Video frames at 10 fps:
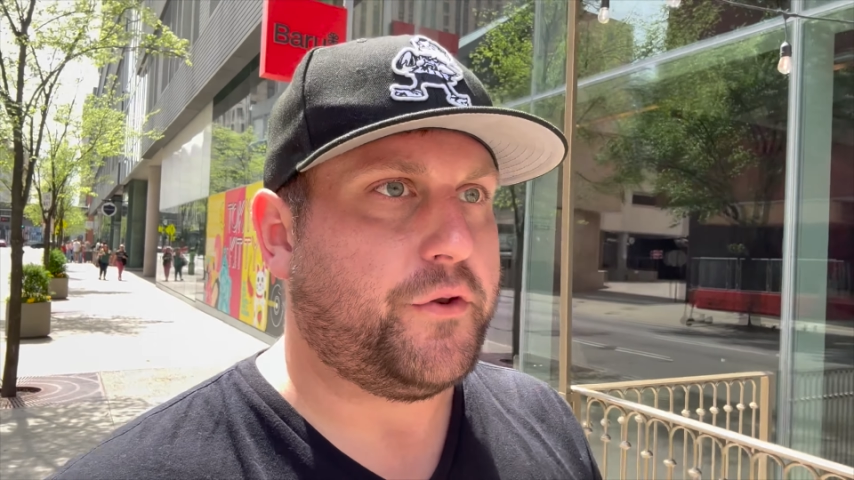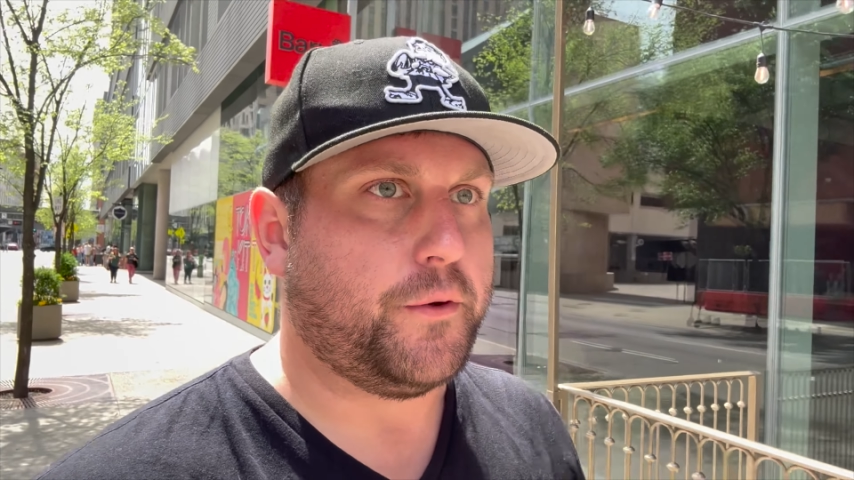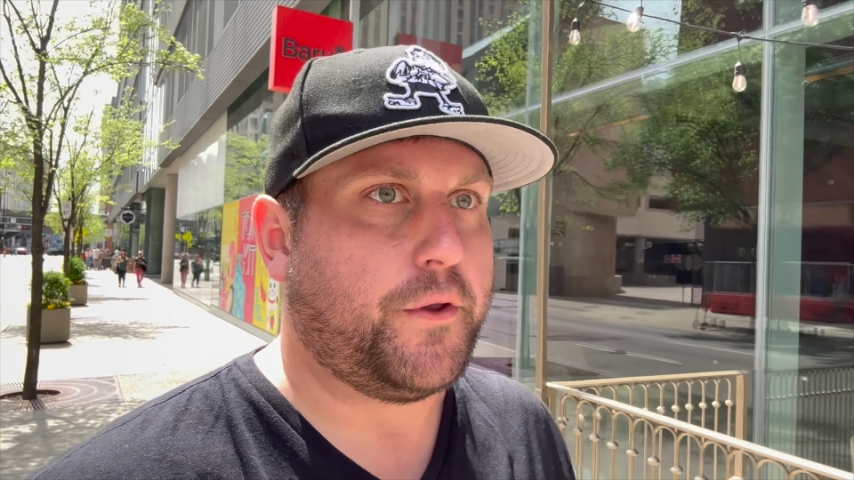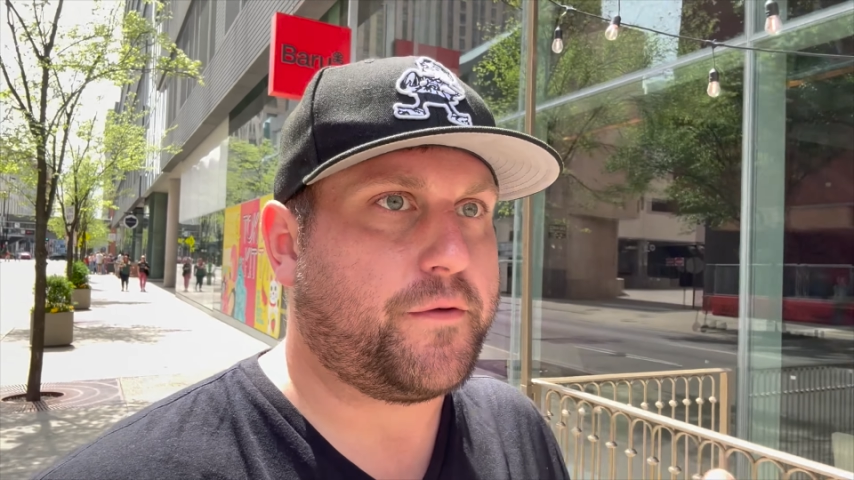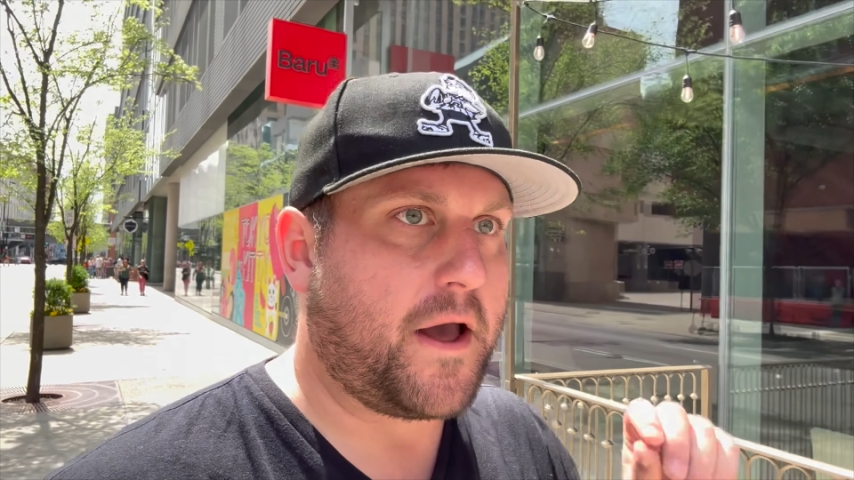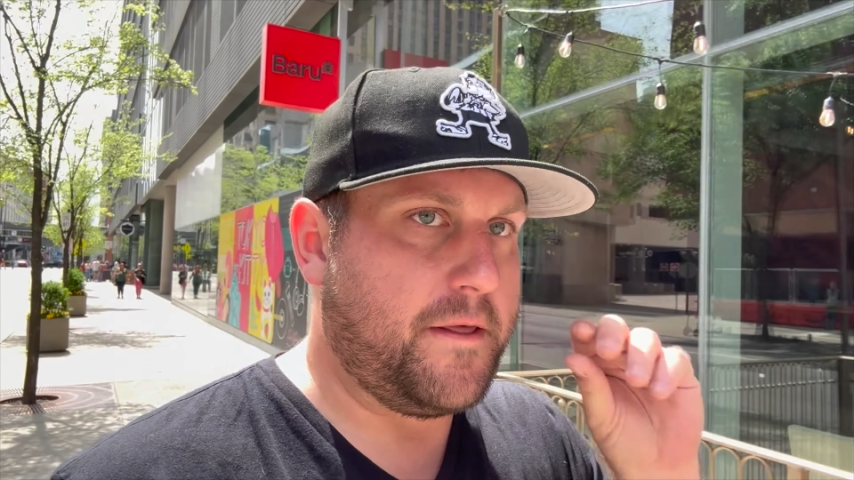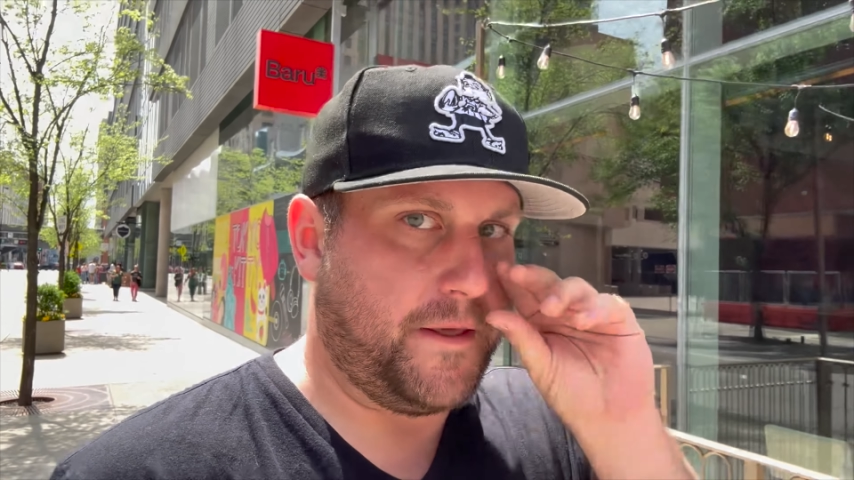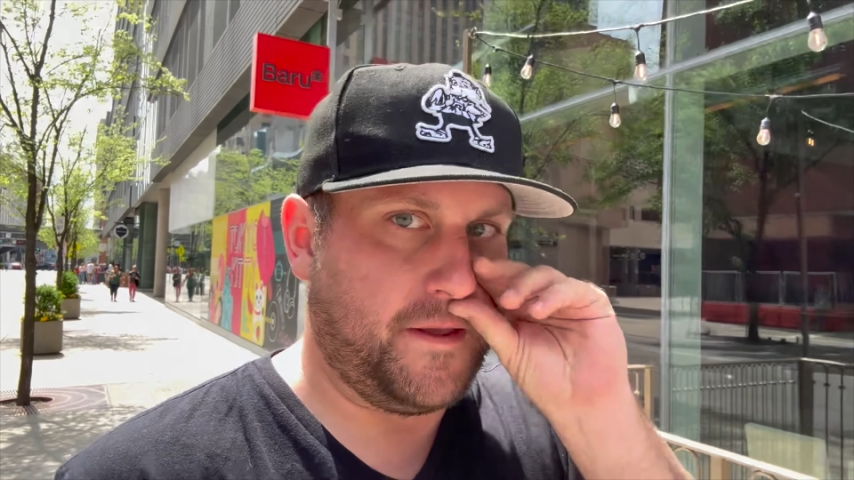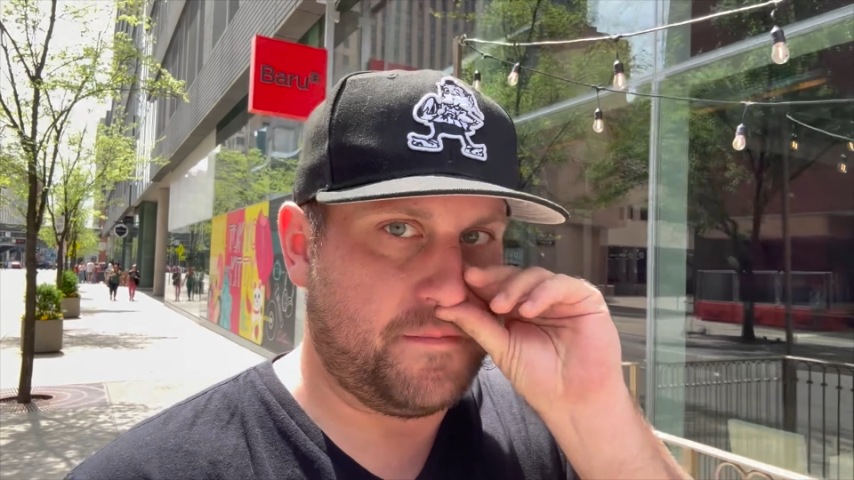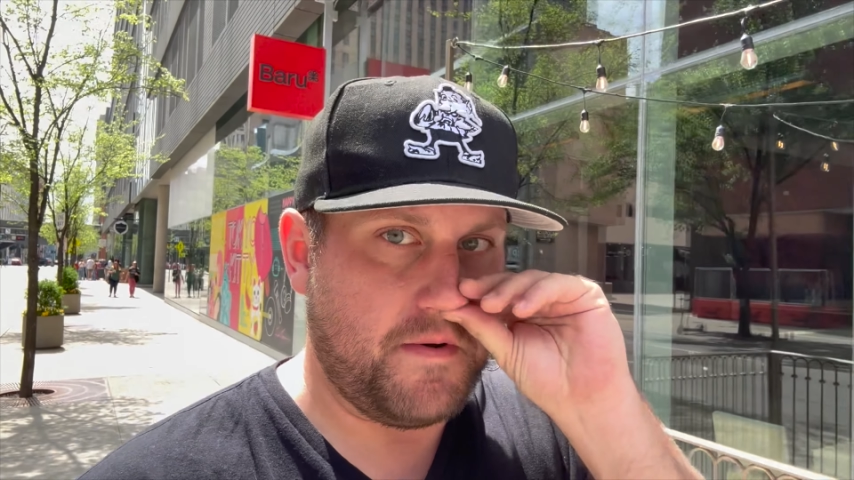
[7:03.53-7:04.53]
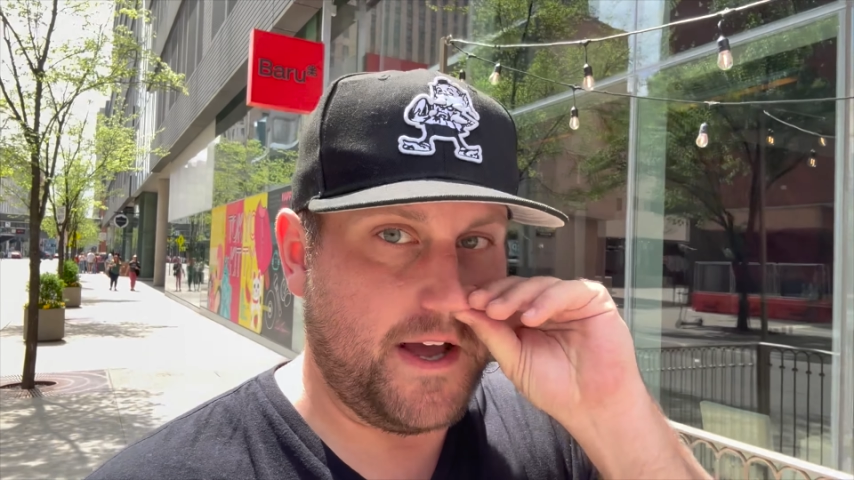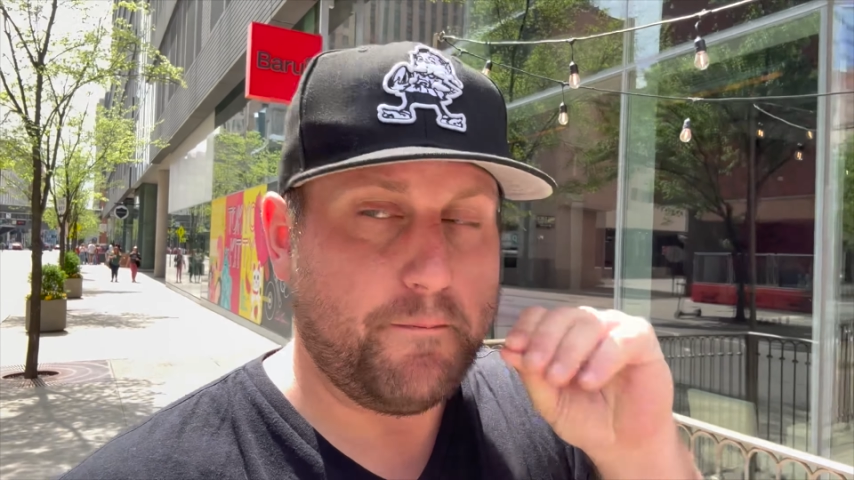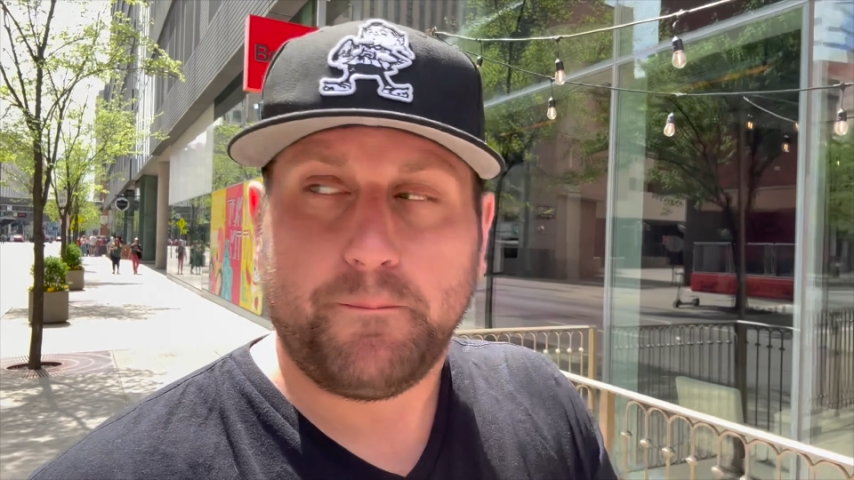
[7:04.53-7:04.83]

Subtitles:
doing those kind of things. But